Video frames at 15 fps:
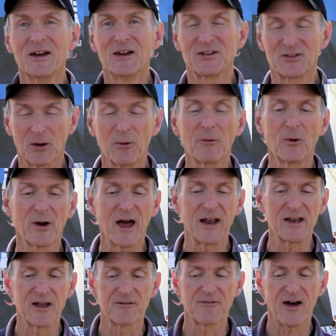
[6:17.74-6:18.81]
So we want to
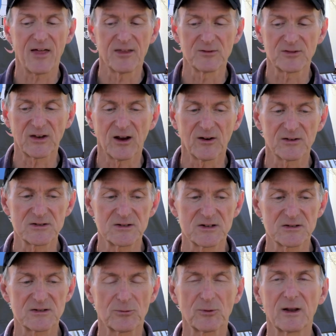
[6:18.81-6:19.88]
identify those areas
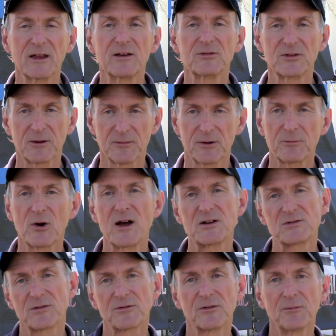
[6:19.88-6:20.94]
just to relieve some of the
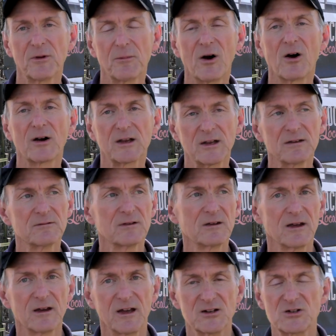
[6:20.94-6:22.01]
pressure from the parking
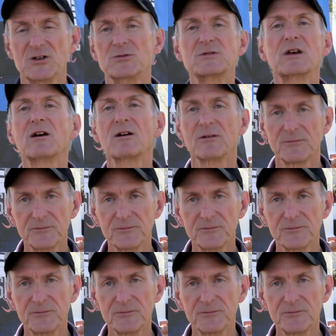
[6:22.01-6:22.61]
issues here.